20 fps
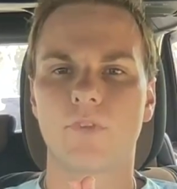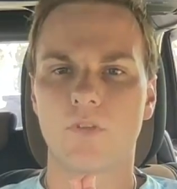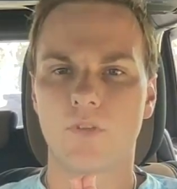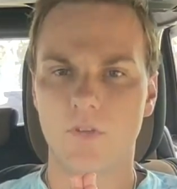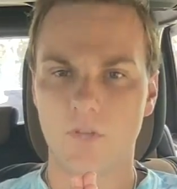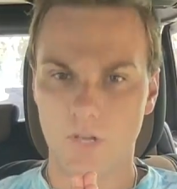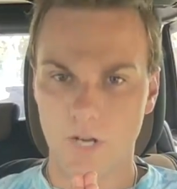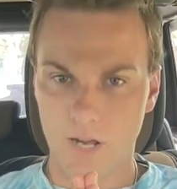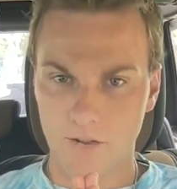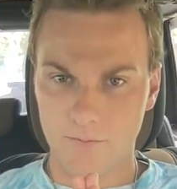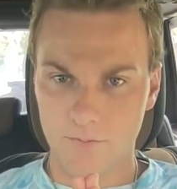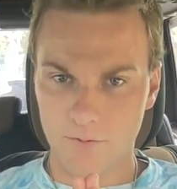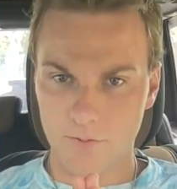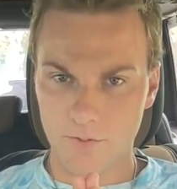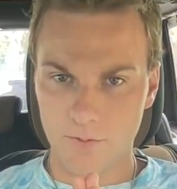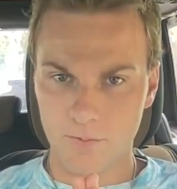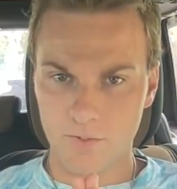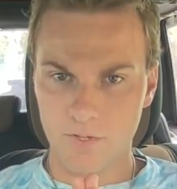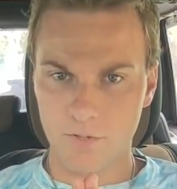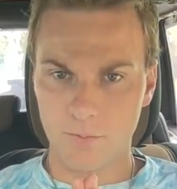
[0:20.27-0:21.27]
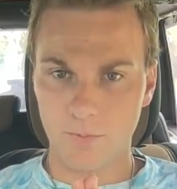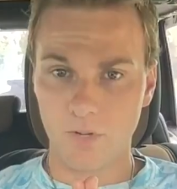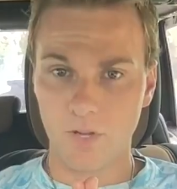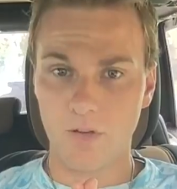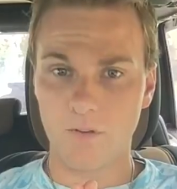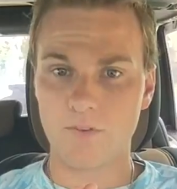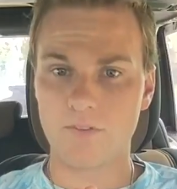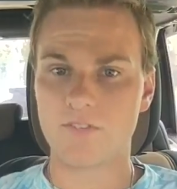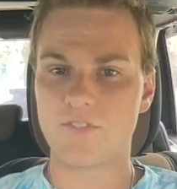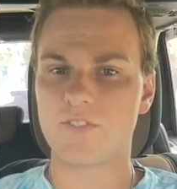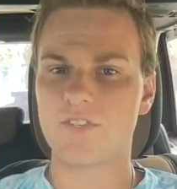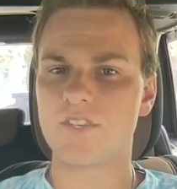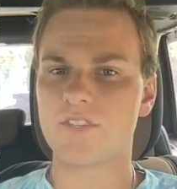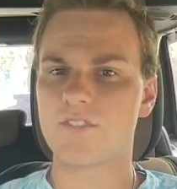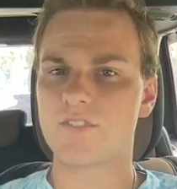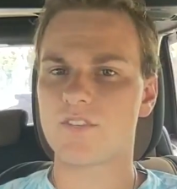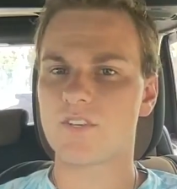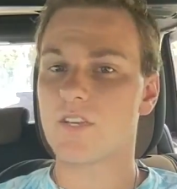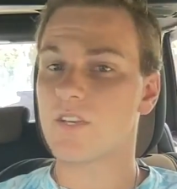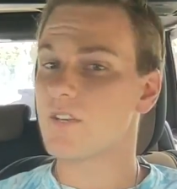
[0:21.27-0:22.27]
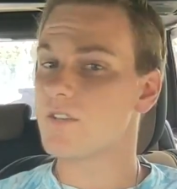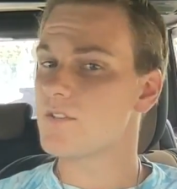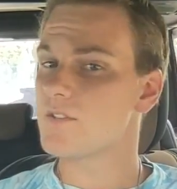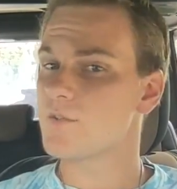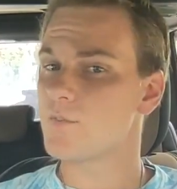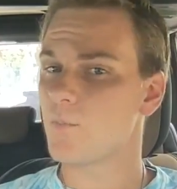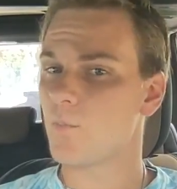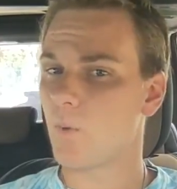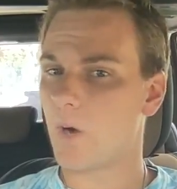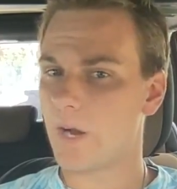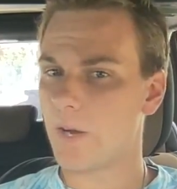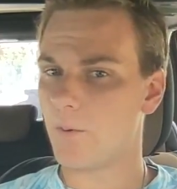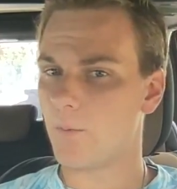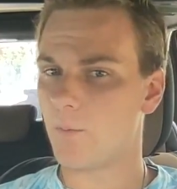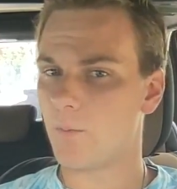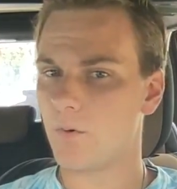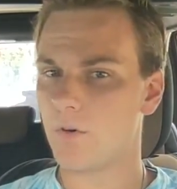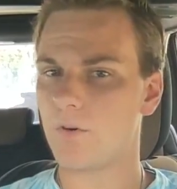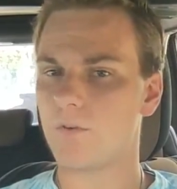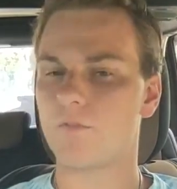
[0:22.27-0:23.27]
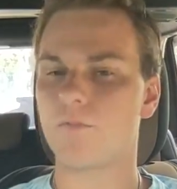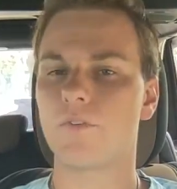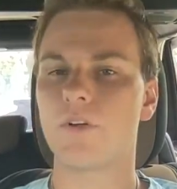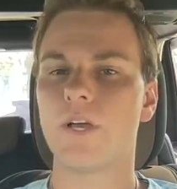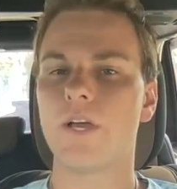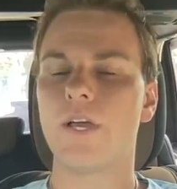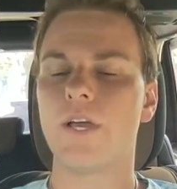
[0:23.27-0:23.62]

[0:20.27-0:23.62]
Good afternoon, dear beloveds. This is White Wolf,